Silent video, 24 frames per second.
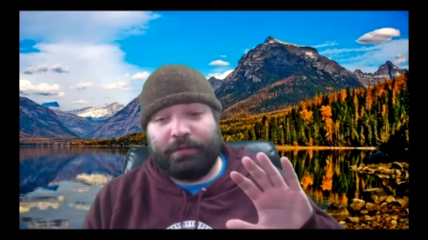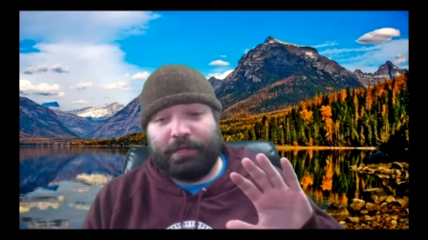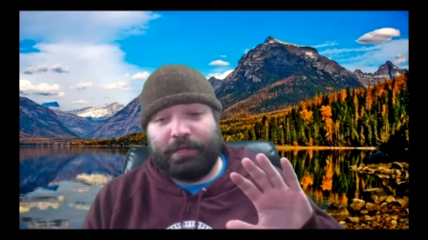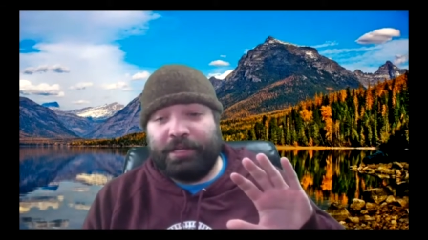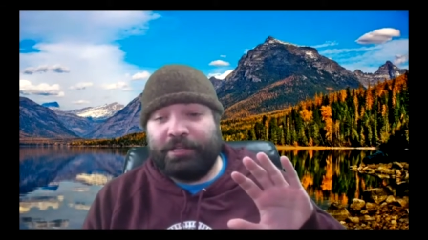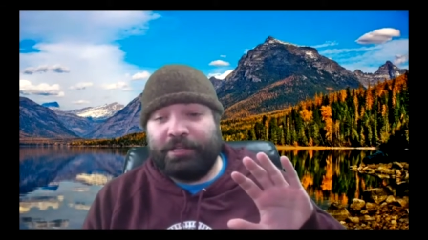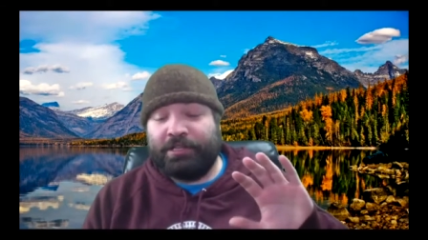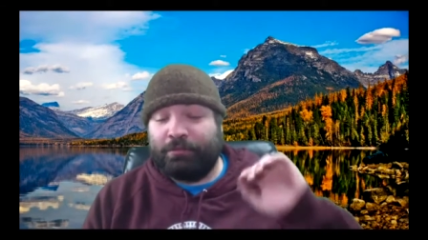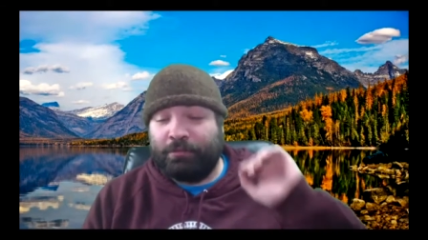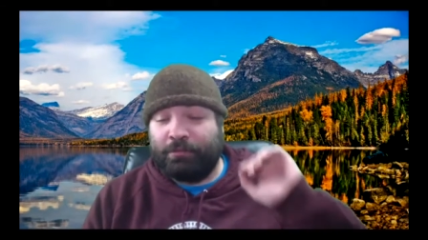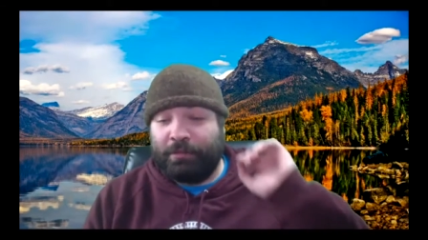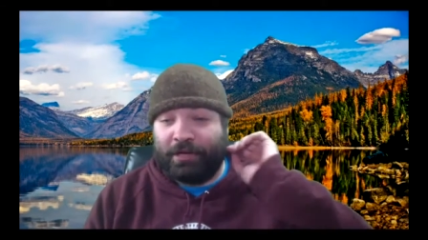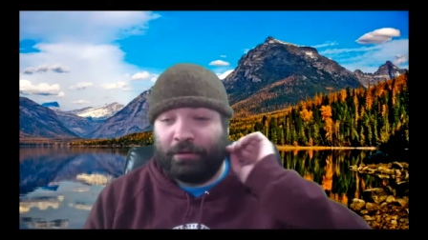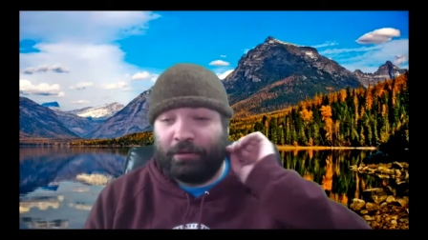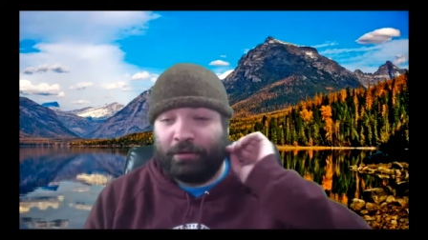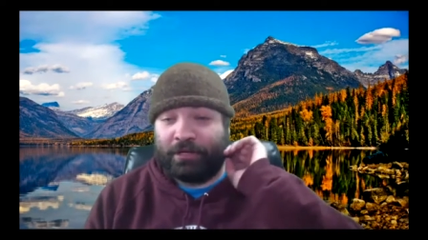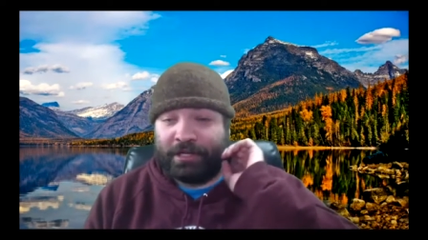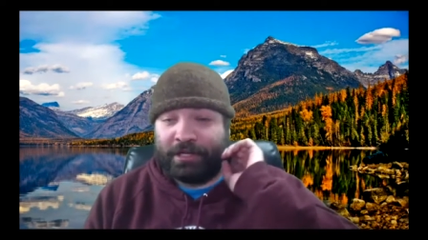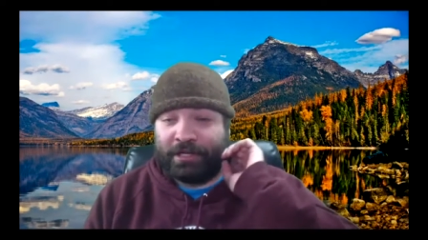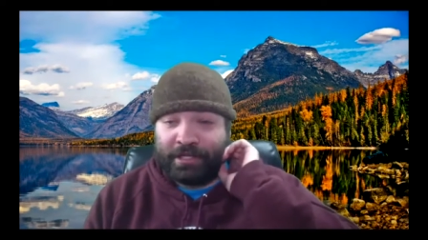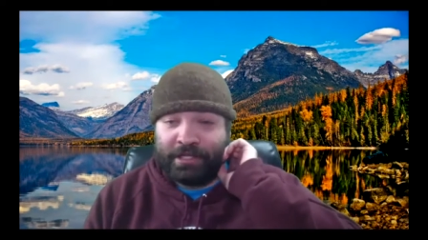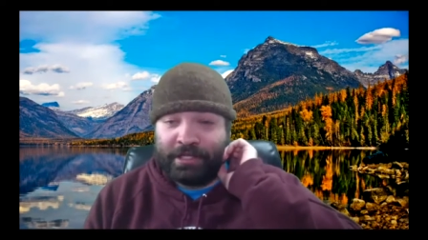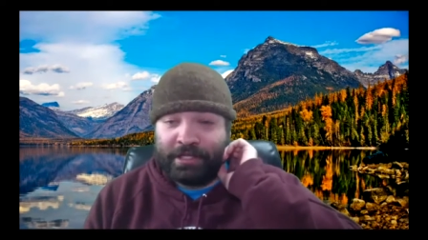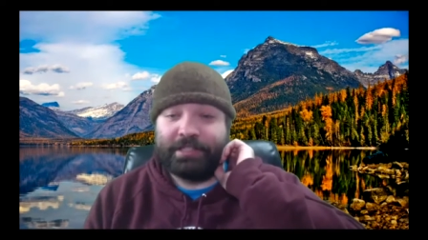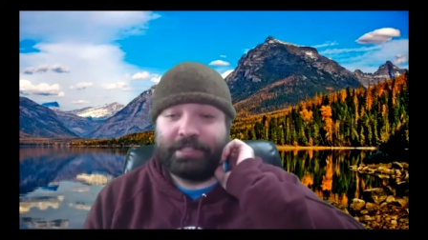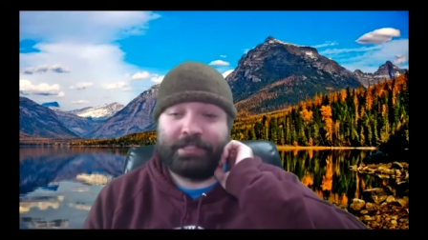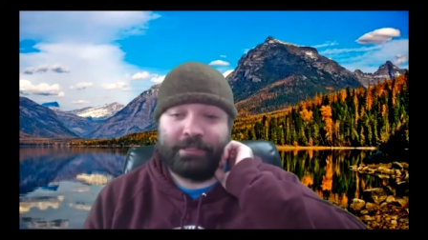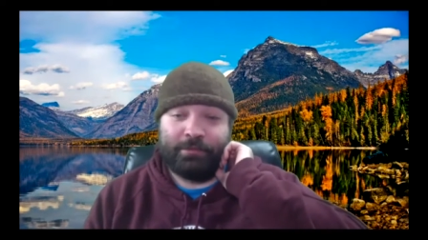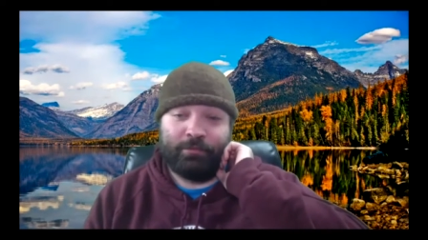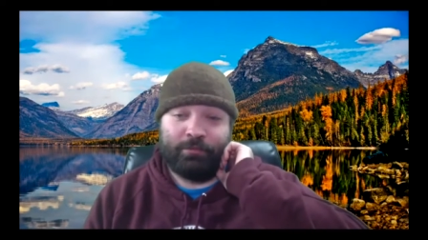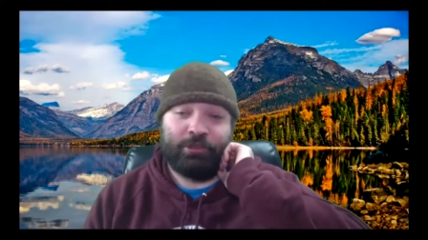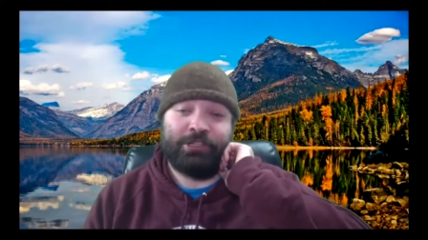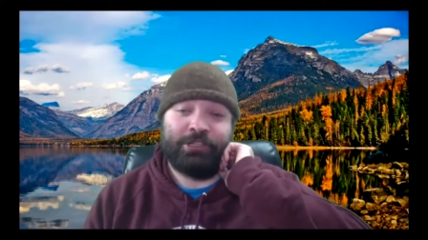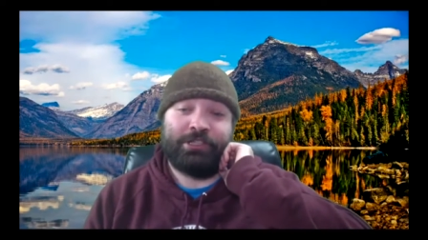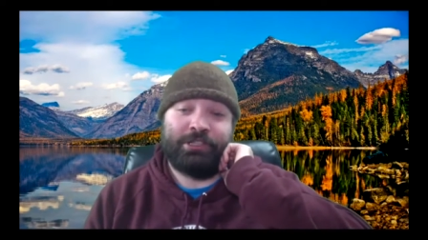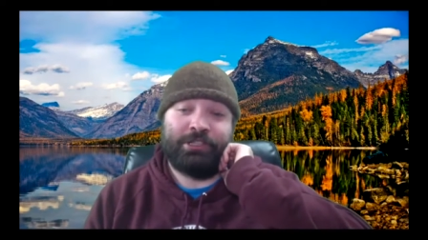and you might want to get
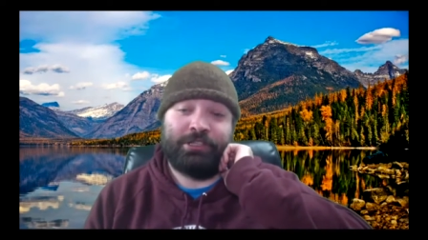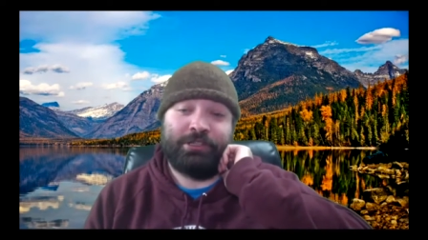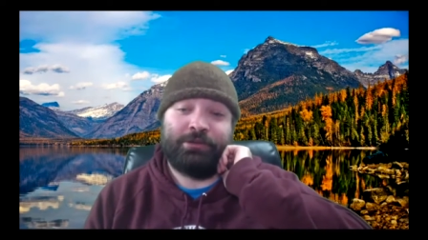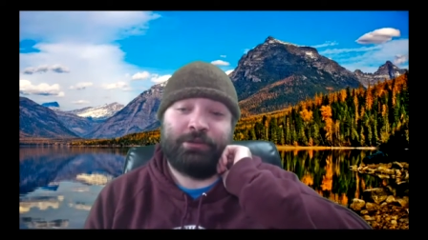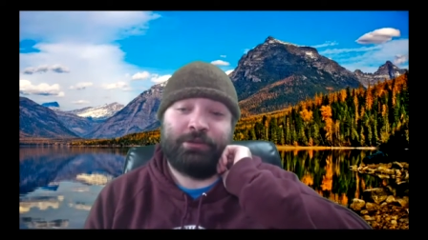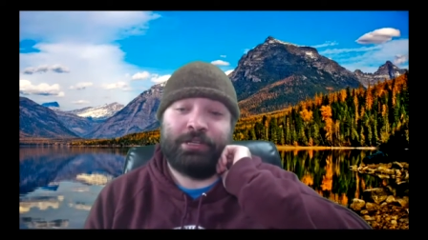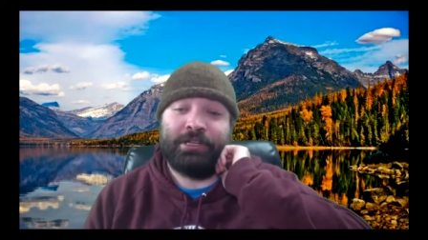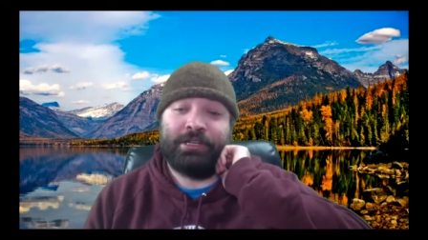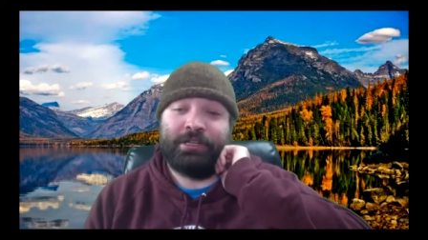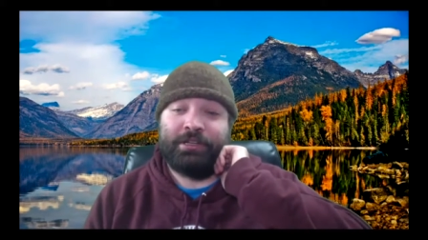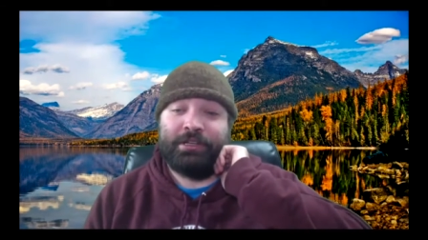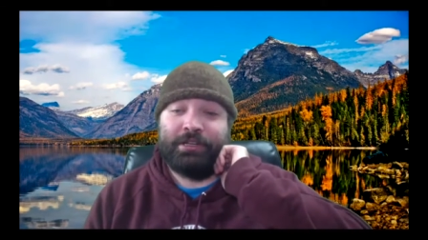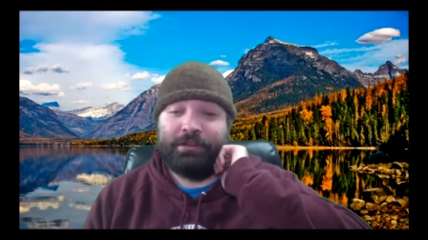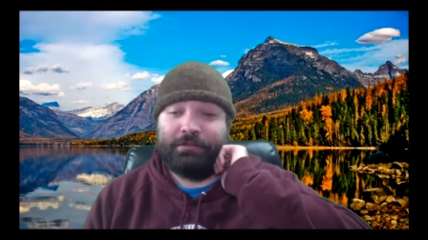someone to do it